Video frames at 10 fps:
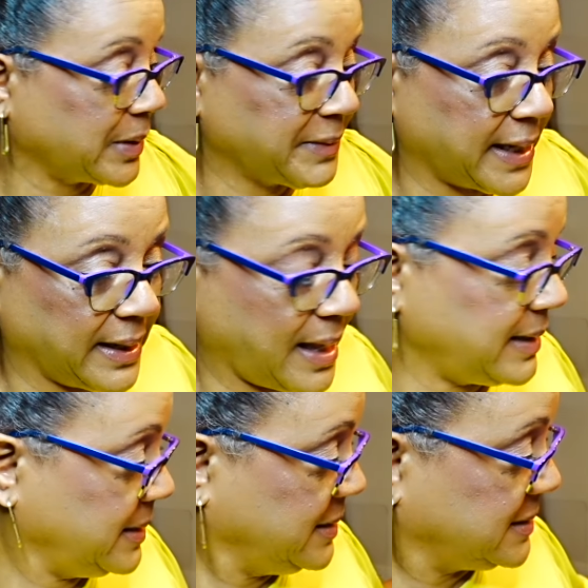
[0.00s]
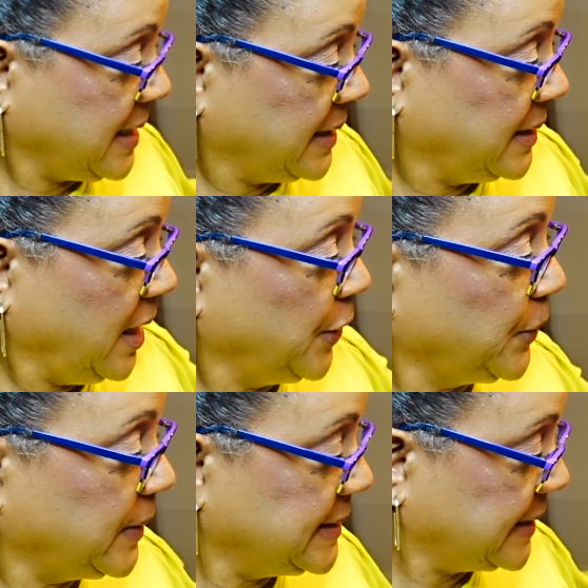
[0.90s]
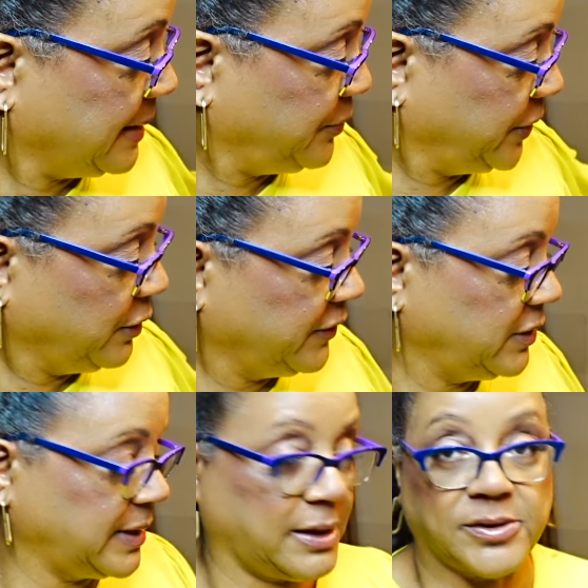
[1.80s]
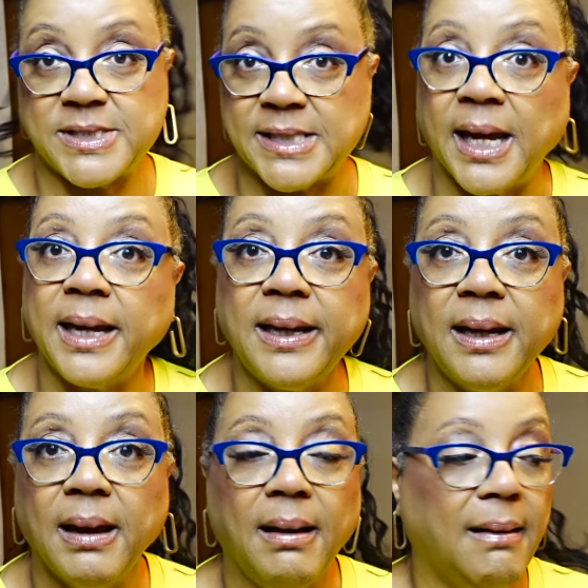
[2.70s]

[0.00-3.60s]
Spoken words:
what I'm getting at, is that the other ones that I'm putting over here that are staying